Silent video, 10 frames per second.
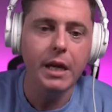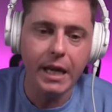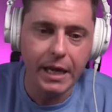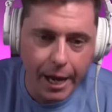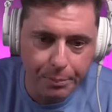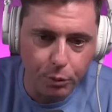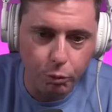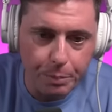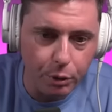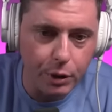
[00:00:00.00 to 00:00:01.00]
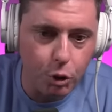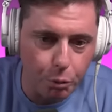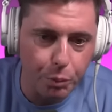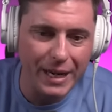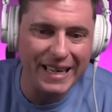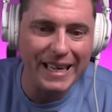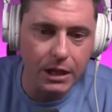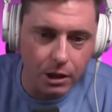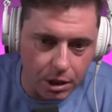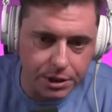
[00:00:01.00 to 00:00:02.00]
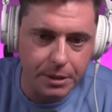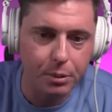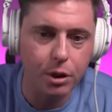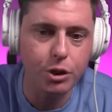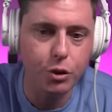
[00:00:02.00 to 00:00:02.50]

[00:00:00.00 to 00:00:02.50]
In April, Ripple incorporated in Luxembourg